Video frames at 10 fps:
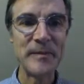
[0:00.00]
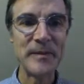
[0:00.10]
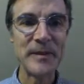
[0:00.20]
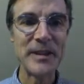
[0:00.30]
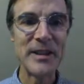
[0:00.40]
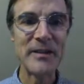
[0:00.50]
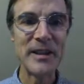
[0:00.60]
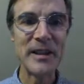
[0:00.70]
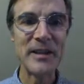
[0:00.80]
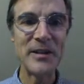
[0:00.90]
Let's see if I
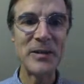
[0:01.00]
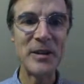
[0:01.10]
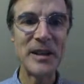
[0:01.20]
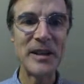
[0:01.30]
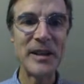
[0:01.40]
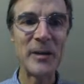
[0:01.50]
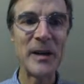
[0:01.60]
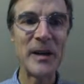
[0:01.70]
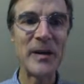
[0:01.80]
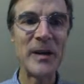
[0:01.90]
can get this working. Here we
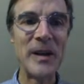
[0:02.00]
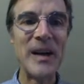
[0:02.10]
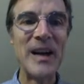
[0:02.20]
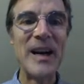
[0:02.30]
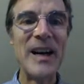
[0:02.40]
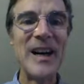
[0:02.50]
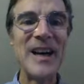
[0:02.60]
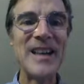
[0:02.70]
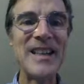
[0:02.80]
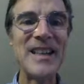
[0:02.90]
go.
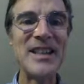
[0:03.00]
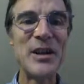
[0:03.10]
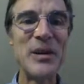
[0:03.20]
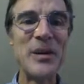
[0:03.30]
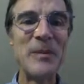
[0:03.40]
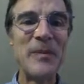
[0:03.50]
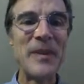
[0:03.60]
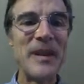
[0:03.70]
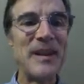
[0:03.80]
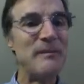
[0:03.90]
Uh, so
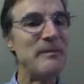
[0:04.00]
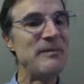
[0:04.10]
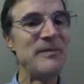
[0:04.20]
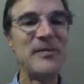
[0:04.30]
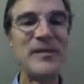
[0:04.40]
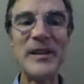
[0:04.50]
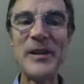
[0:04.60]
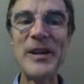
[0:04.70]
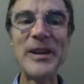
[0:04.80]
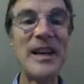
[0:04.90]

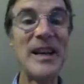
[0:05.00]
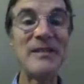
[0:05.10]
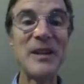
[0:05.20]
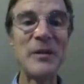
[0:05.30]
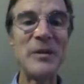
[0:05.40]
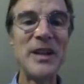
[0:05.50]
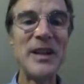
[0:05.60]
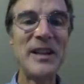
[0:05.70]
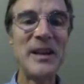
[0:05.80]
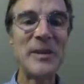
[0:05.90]
look at that, a
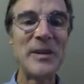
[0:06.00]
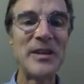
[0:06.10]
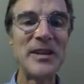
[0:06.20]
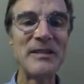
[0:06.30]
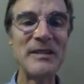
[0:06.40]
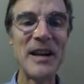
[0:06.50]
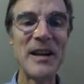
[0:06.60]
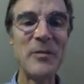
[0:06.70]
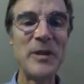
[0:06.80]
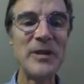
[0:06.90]
rotating image. How
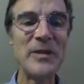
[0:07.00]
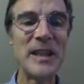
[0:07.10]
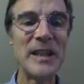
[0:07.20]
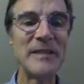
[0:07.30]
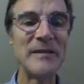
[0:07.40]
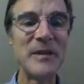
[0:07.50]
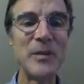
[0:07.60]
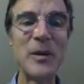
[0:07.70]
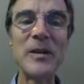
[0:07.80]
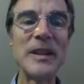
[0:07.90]
do we do that?
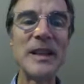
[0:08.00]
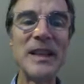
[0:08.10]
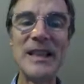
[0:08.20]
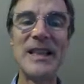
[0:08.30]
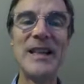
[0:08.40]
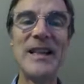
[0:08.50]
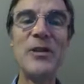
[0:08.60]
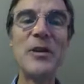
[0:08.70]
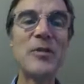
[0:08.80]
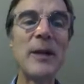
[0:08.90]
Well, you
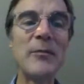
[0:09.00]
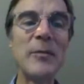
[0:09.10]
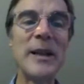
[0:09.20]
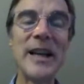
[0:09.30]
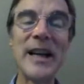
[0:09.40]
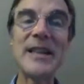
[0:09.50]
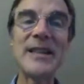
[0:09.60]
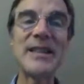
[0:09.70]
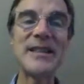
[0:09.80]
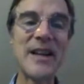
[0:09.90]
could probably
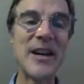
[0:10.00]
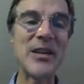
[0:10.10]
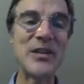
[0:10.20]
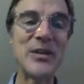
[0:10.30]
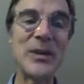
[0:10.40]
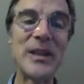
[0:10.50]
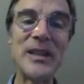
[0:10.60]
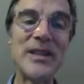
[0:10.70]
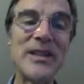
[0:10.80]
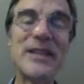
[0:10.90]
guess how to do it.
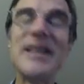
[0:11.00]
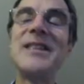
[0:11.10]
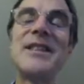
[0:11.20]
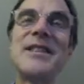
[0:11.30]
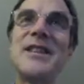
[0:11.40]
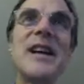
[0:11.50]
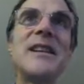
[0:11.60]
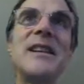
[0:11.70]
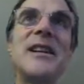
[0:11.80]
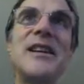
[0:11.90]
It's, it's
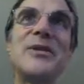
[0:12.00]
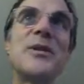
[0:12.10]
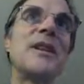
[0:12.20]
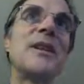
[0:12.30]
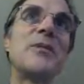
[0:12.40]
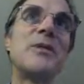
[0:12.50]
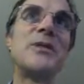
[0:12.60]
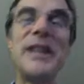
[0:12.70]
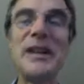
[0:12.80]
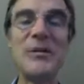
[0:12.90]
exactly like drawing a
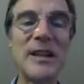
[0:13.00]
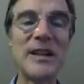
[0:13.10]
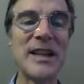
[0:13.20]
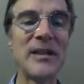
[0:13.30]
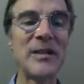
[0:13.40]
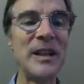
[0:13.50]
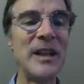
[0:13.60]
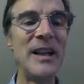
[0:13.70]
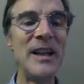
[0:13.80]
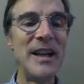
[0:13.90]
rotating rectangle,
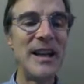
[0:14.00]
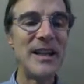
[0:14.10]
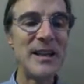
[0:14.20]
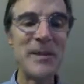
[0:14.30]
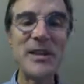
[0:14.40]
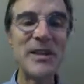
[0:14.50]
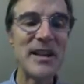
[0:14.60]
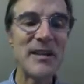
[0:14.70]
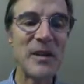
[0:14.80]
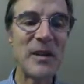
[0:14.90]
except
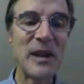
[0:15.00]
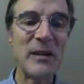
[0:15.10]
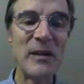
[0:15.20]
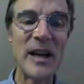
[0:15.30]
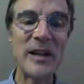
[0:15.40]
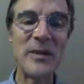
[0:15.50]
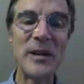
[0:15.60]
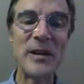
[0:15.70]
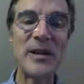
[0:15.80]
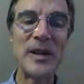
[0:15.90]
instead of calling rect, we
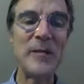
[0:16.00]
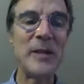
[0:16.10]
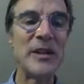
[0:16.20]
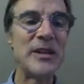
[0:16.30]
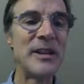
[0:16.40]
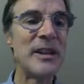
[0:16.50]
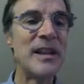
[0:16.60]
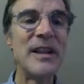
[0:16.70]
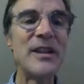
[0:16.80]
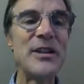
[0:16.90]
call image.
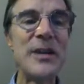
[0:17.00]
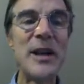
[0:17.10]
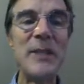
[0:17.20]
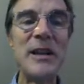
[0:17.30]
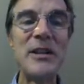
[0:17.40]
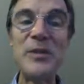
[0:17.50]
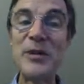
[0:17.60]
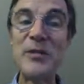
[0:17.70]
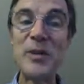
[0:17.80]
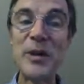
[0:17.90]
So that means we
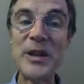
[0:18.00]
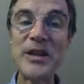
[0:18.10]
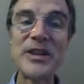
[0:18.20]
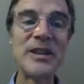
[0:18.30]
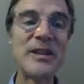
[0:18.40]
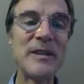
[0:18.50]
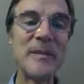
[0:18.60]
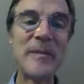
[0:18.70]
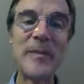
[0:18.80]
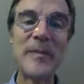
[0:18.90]
do push
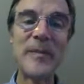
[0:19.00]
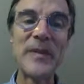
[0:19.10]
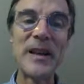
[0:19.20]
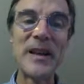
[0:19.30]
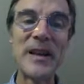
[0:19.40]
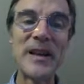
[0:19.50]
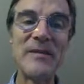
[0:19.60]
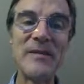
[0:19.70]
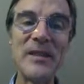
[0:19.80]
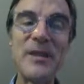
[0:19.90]
uh,
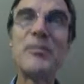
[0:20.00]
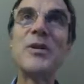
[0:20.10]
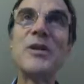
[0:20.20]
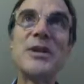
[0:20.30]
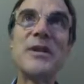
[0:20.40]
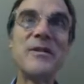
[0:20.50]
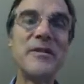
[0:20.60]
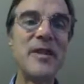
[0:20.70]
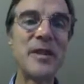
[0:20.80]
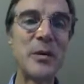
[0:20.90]
to
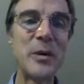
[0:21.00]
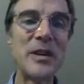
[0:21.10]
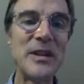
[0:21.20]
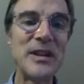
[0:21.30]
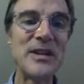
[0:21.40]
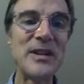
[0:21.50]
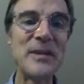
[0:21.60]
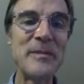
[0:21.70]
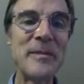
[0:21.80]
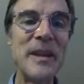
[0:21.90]
preserve the coordinate
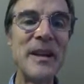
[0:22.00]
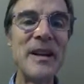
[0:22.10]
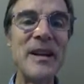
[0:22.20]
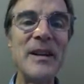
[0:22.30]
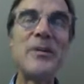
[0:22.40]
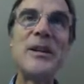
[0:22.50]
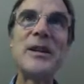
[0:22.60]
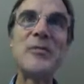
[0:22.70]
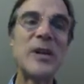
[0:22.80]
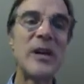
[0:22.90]
system. We
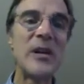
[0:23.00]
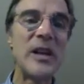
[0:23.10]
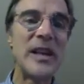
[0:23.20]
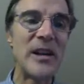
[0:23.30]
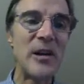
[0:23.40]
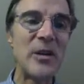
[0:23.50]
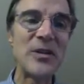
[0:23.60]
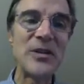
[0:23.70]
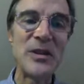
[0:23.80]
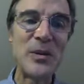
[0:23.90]
temporarily
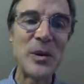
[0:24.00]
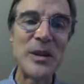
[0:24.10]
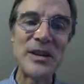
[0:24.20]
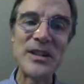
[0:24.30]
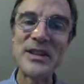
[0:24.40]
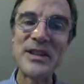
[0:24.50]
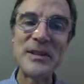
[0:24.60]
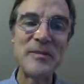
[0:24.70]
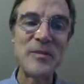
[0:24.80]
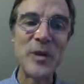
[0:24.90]
alter the coordinate
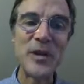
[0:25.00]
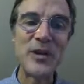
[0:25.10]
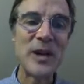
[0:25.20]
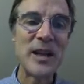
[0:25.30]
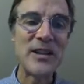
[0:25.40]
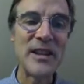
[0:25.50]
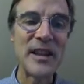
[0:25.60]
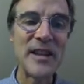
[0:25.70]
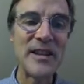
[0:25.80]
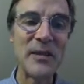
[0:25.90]
system with
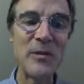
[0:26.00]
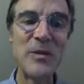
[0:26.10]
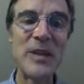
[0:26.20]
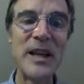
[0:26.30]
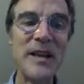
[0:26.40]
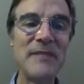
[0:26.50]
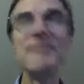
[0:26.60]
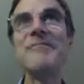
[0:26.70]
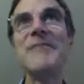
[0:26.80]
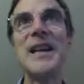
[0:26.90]
translate and rotate,
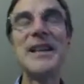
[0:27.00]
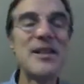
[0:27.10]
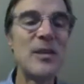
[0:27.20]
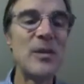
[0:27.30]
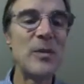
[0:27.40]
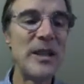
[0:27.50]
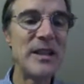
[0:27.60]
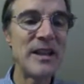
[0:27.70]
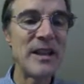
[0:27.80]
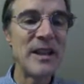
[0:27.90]
as
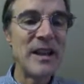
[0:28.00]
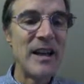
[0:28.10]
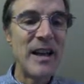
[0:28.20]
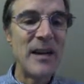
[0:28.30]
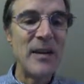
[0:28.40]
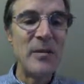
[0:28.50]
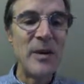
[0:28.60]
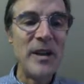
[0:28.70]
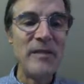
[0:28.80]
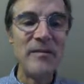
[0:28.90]
always. And then we